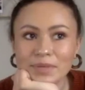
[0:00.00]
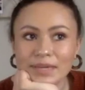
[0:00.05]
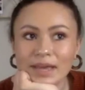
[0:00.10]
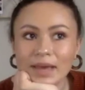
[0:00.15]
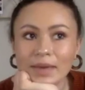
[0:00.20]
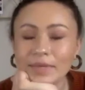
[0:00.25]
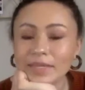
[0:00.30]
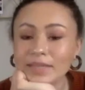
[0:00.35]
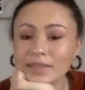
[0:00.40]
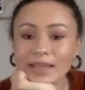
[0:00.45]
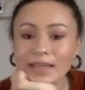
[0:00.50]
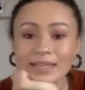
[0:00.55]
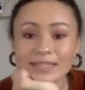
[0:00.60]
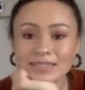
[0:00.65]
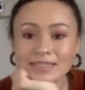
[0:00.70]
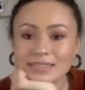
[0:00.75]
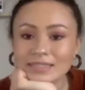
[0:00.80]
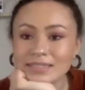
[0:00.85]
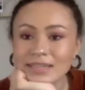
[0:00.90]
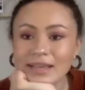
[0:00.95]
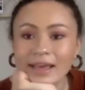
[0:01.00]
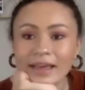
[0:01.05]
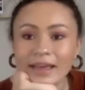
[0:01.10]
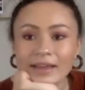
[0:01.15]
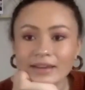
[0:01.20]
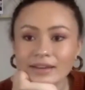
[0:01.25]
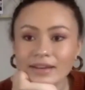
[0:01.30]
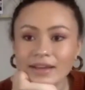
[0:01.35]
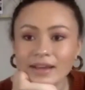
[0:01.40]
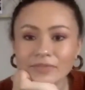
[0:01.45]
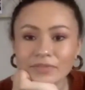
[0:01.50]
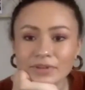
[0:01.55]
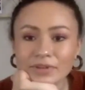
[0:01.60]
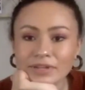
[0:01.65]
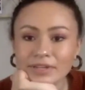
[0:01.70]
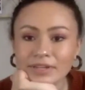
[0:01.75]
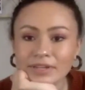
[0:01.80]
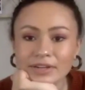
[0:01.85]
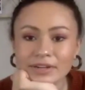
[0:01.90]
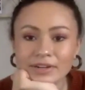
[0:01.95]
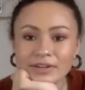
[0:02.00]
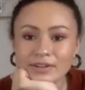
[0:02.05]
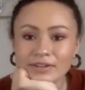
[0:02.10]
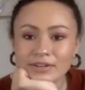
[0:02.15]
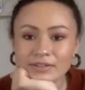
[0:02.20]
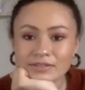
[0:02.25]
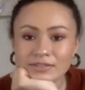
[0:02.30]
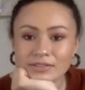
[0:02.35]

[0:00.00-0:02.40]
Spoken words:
I mean, less than 10 every year.